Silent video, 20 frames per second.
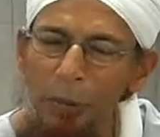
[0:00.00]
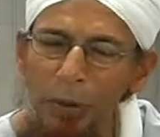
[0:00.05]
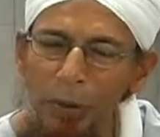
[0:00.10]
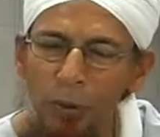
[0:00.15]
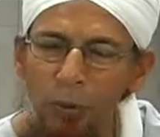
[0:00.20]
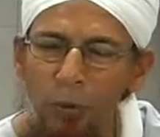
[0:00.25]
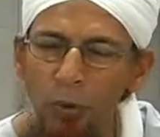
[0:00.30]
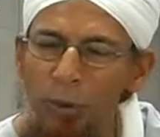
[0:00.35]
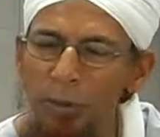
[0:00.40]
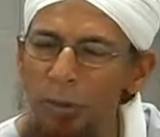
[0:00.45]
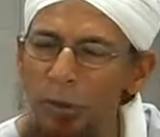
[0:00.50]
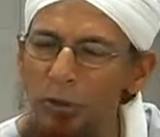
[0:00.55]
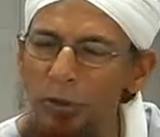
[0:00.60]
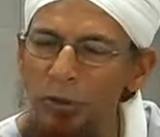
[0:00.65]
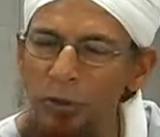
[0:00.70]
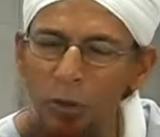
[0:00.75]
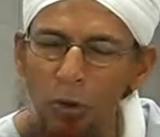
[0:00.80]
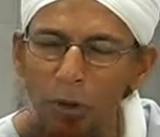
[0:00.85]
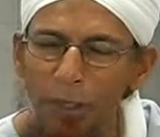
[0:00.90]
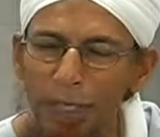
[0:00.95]
and we go
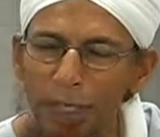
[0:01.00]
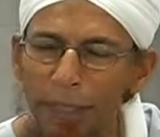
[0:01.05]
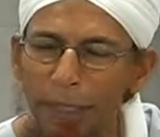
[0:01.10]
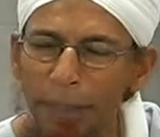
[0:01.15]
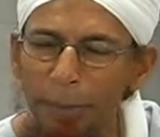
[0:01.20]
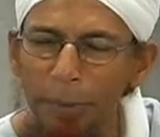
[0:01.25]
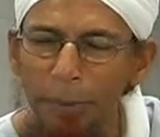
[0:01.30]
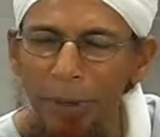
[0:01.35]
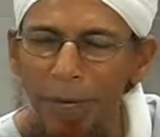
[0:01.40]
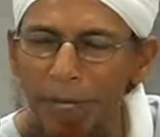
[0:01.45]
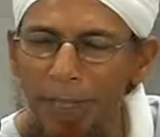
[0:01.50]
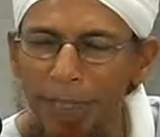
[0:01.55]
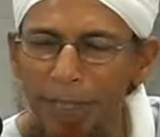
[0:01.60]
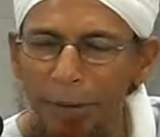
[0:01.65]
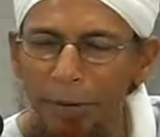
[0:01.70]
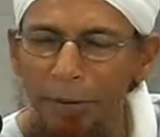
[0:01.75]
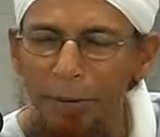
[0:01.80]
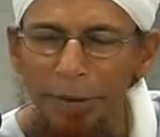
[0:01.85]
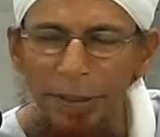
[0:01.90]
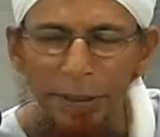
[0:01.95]
about talking and
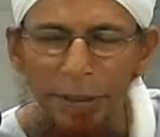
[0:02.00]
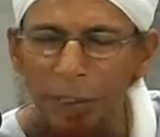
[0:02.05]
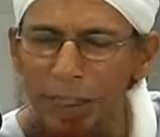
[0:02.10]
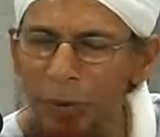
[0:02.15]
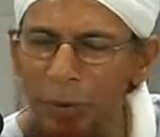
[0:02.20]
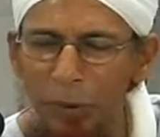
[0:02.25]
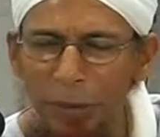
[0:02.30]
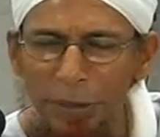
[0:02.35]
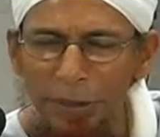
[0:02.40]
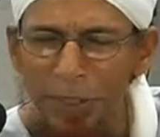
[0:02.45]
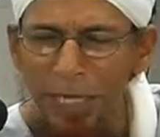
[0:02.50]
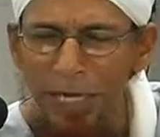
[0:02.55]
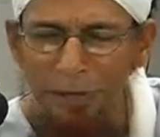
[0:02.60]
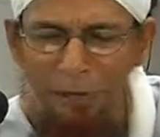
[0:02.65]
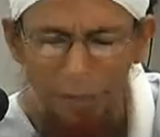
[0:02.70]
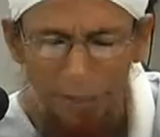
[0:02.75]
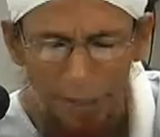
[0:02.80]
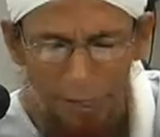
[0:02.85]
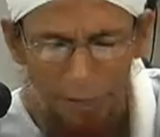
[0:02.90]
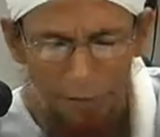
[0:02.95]
bragging, then they will
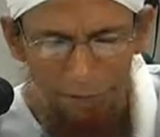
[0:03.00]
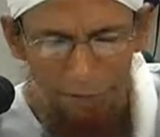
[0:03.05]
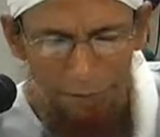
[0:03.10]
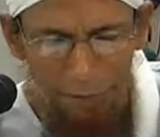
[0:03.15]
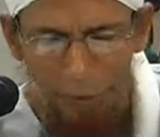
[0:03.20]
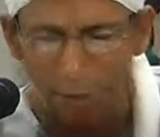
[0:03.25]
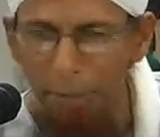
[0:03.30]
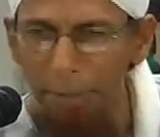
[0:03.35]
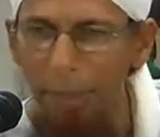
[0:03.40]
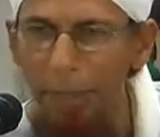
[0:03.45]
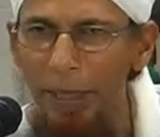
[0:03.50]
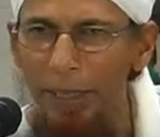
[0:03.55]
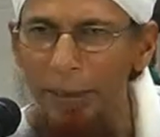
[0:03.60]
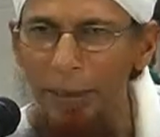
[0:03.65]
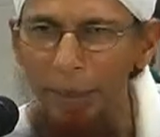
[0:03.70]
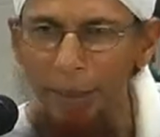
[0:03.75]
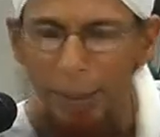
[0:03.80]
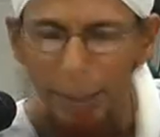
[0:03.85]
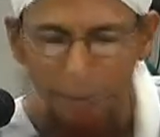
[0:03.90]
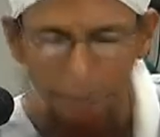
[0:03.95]
never ever come
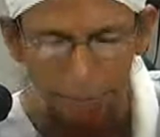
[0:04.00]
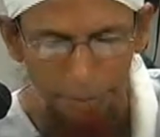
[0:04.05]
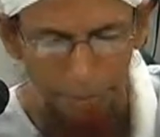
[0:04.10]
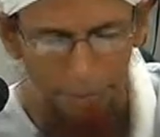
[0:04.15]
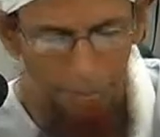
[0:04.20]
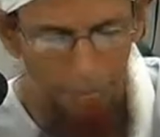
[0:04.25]
back again.